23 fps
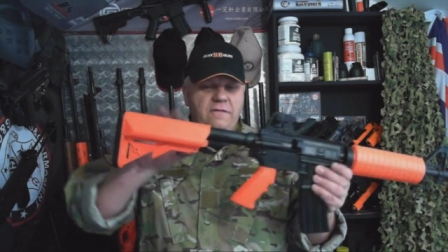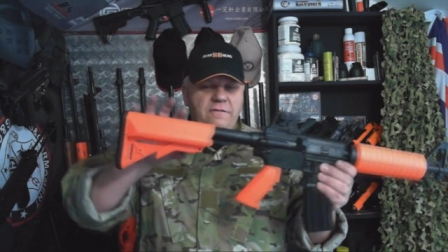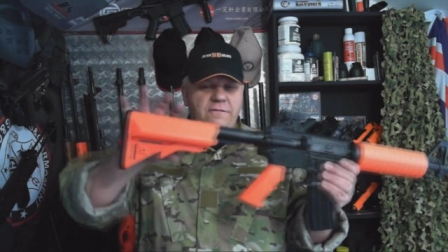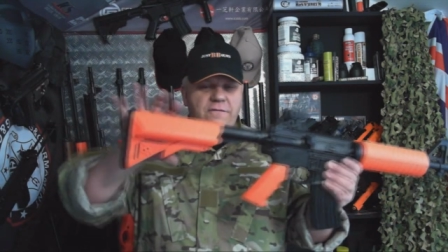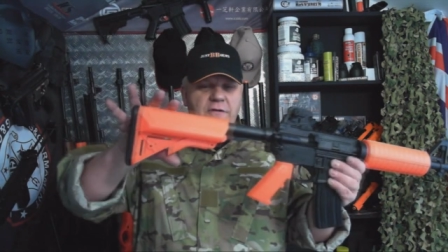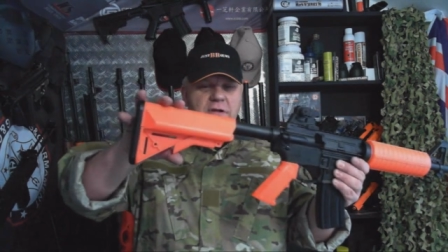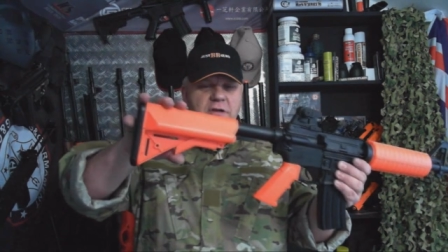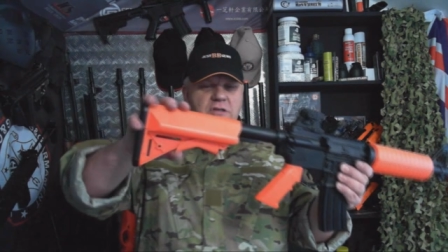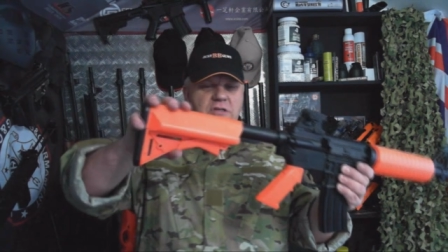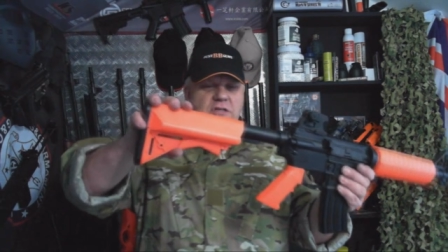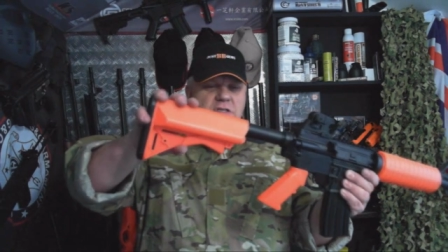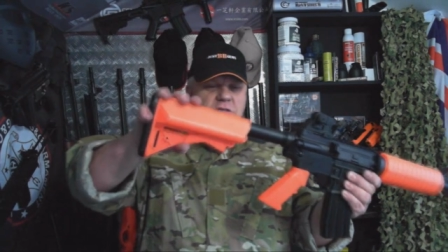
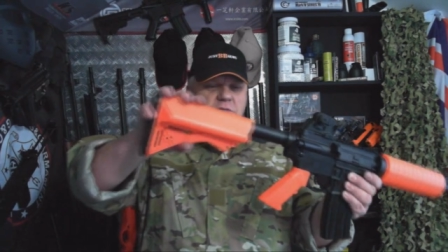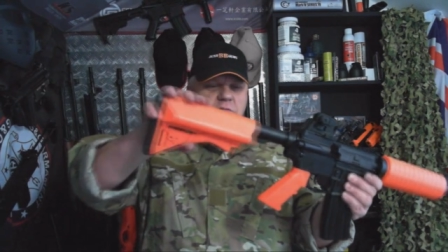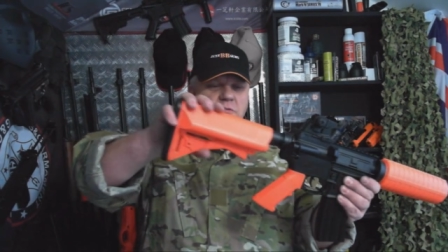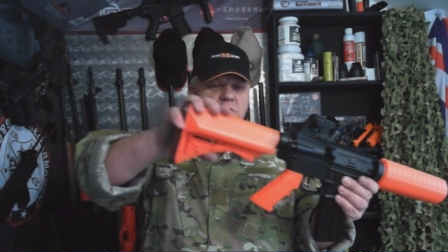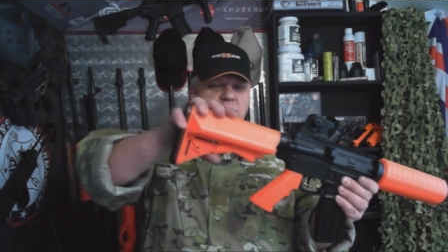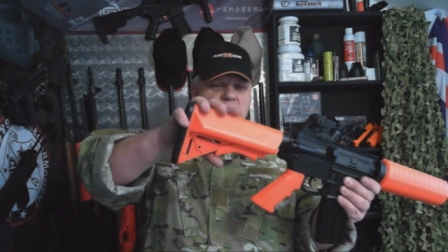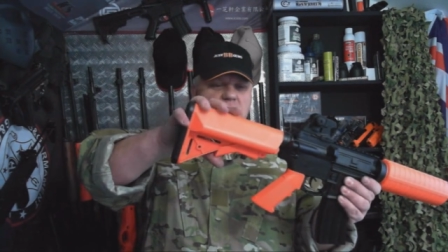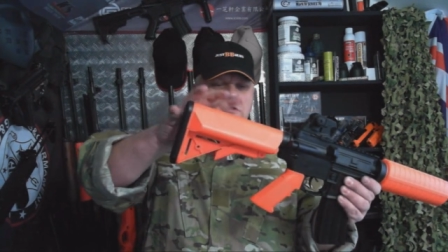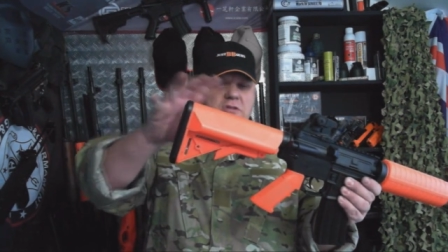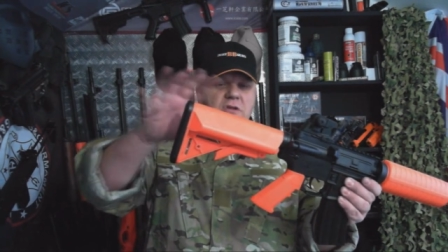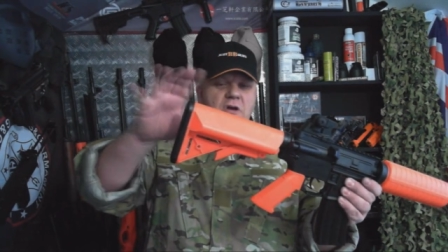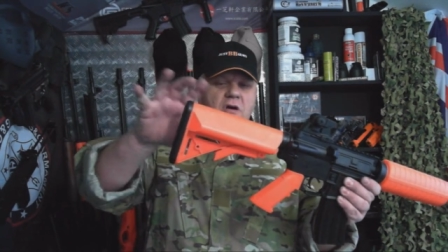Fully adjustable
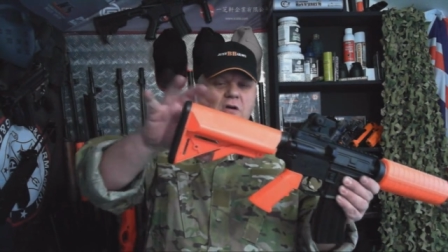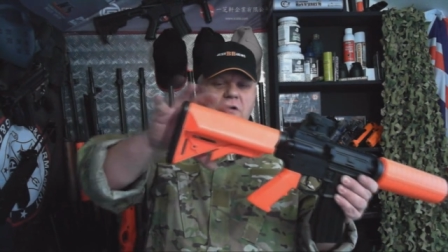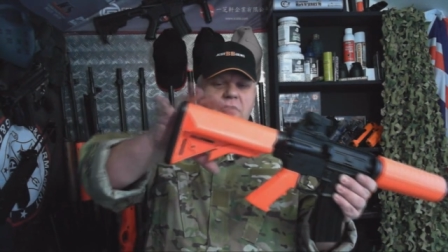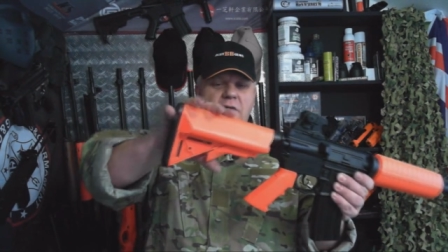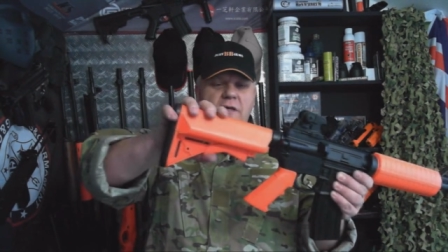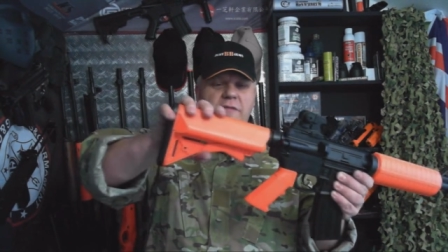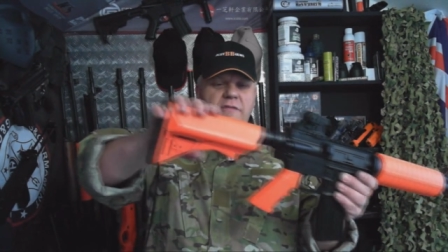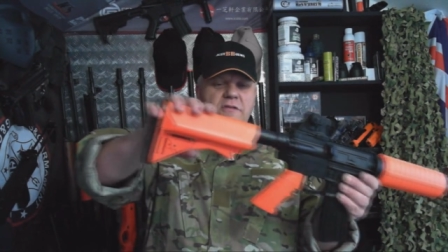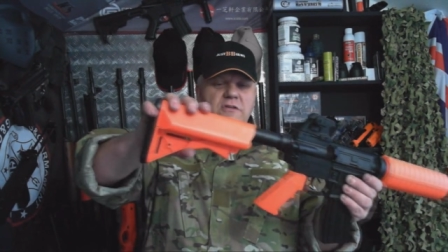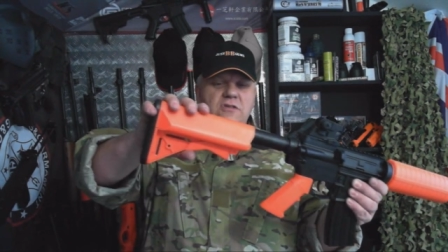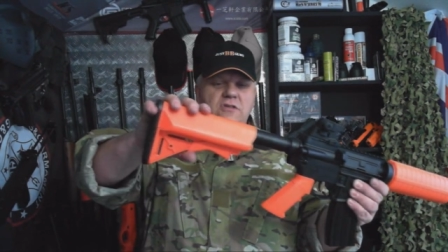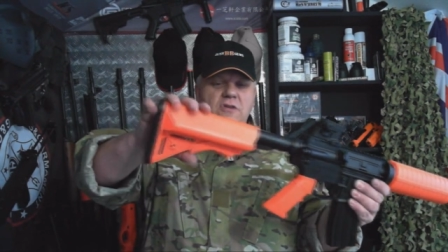stock,
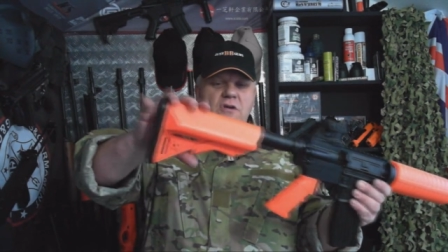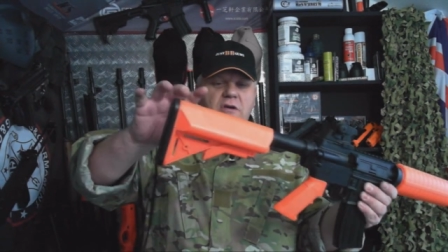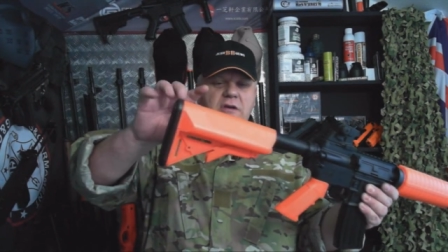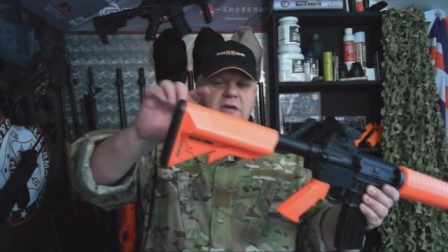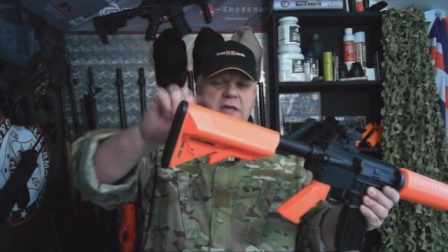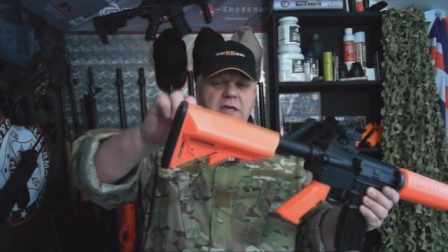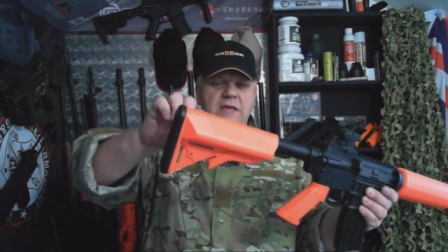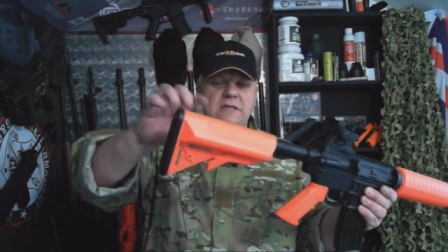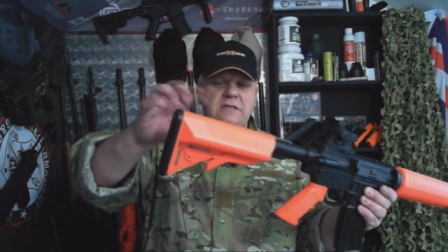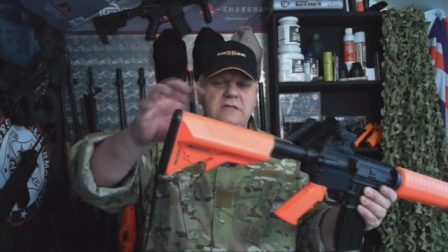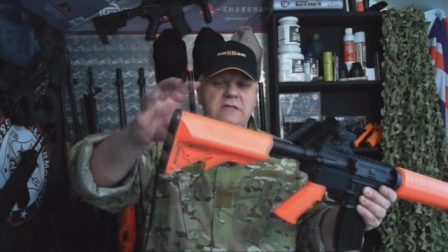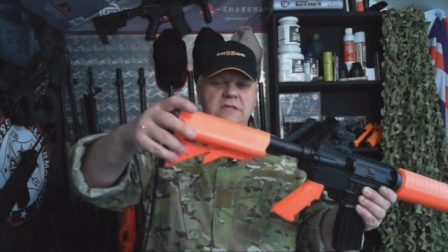and the
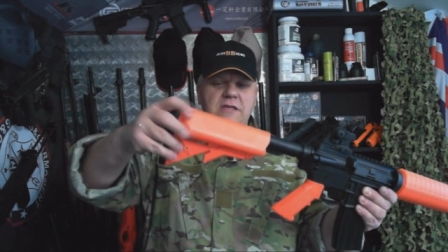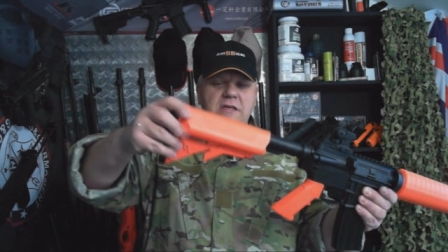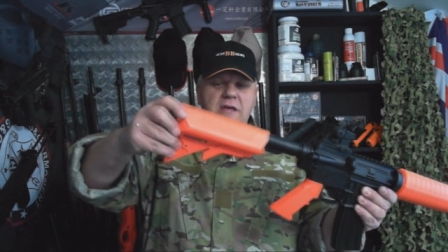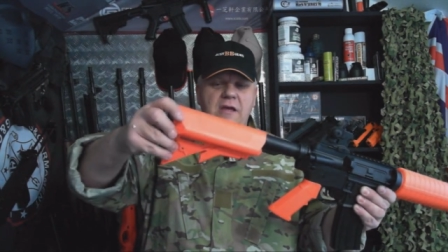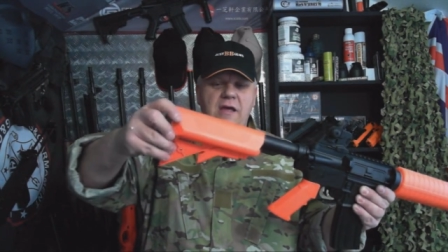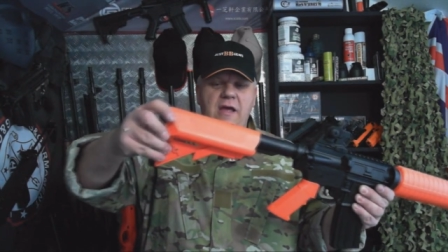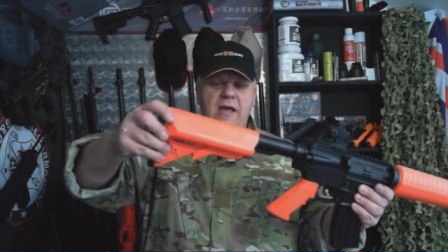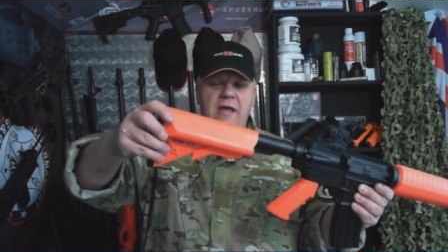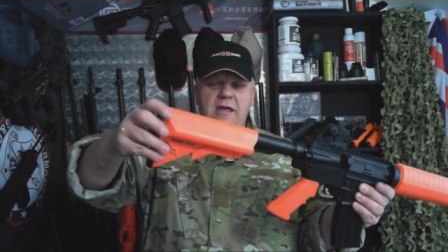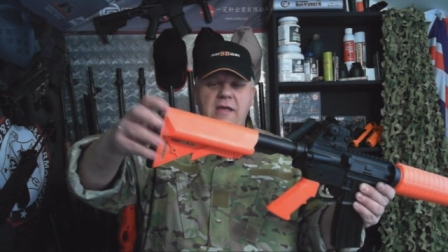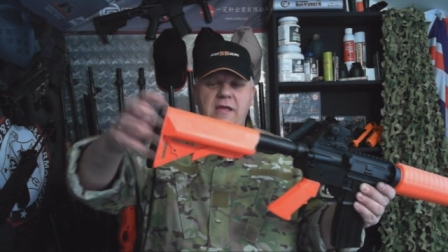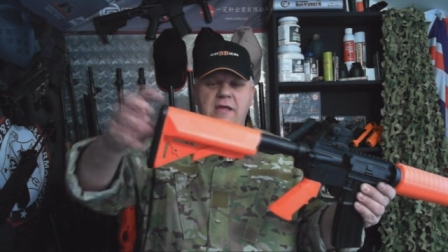stock is
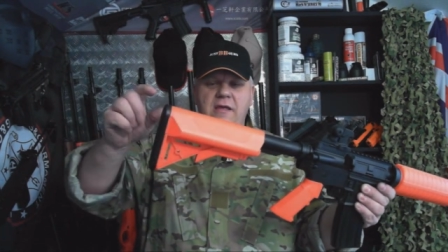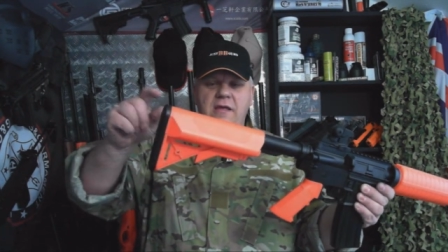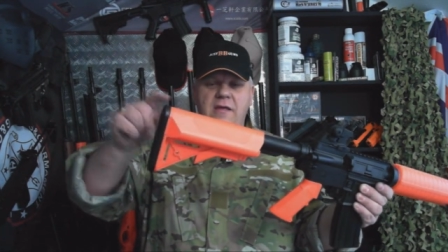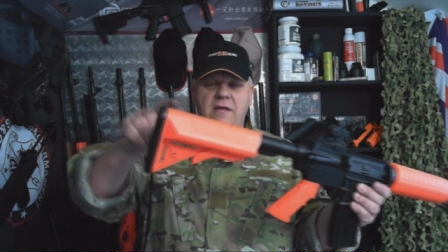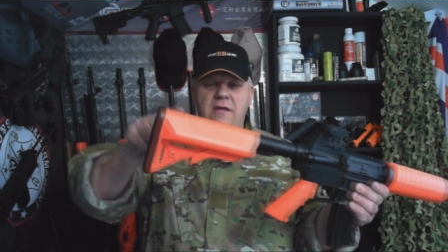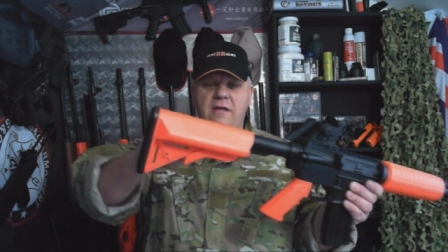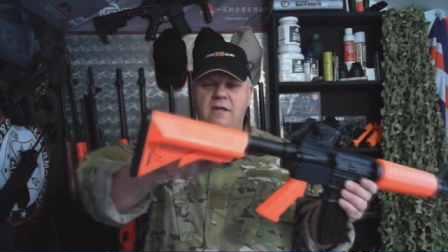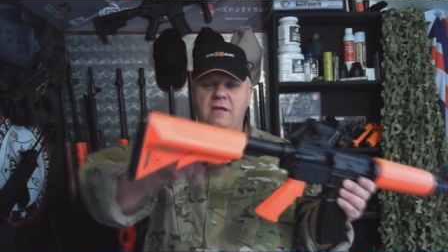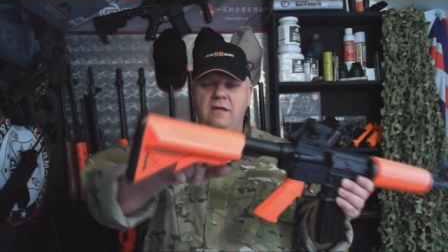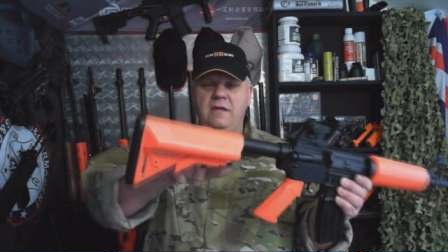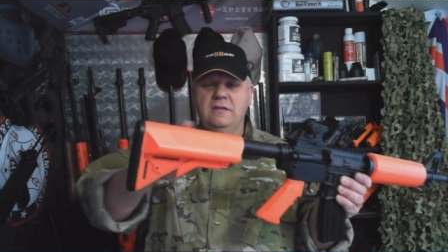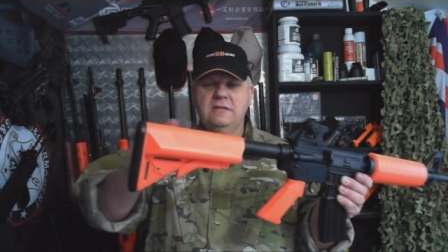a
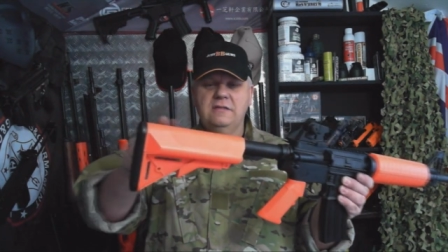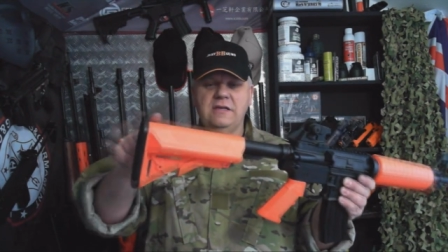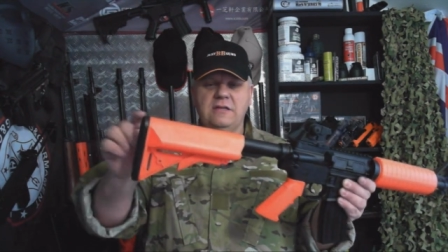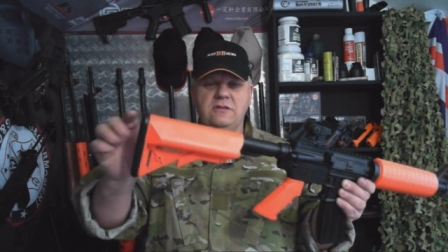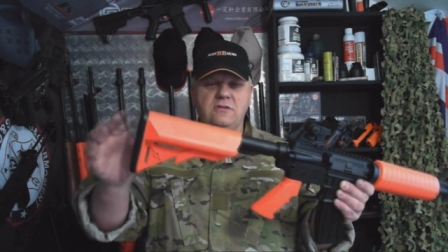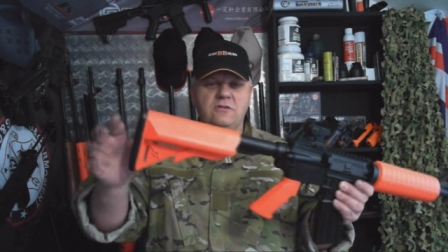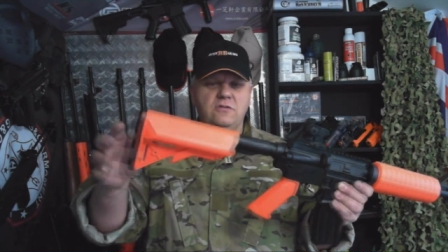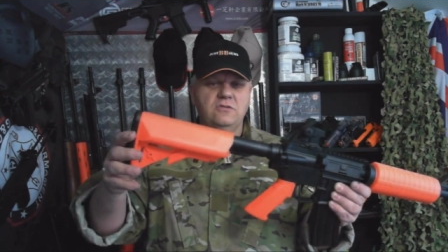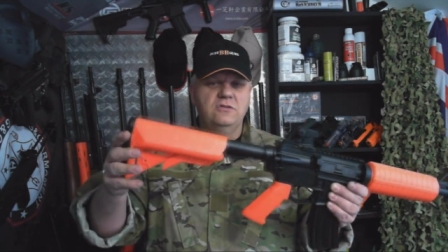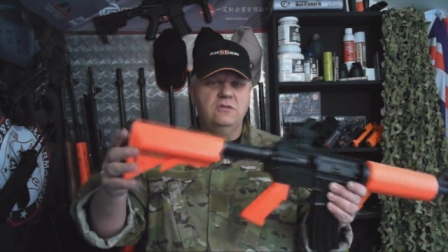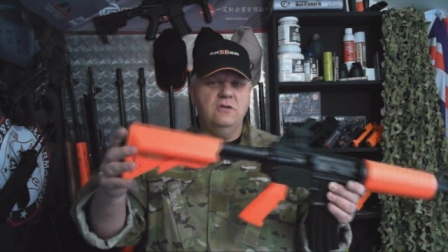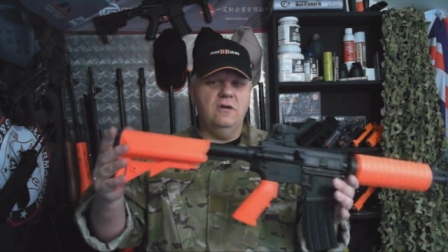
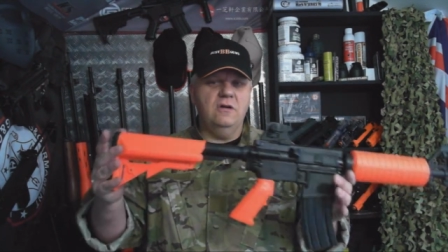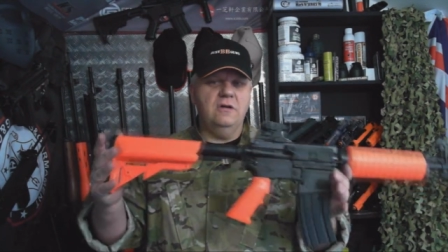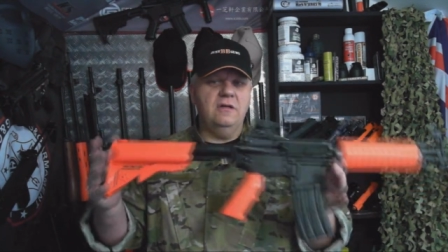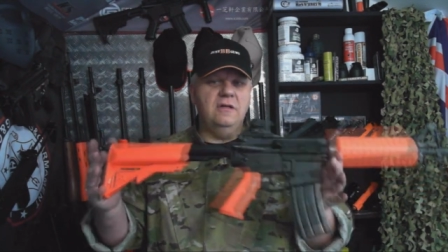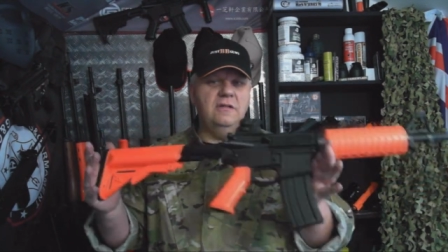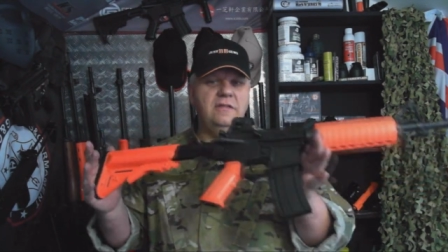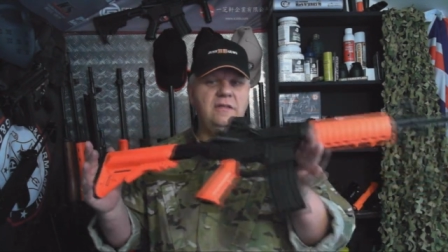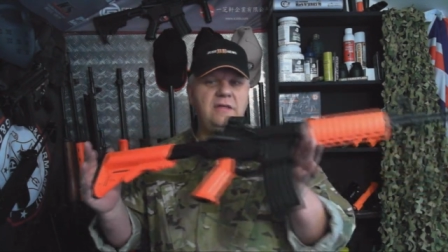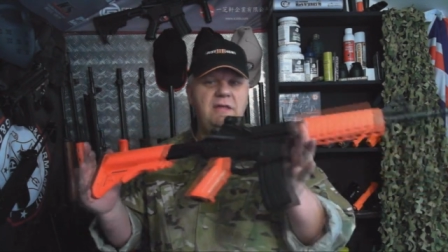tactical stock.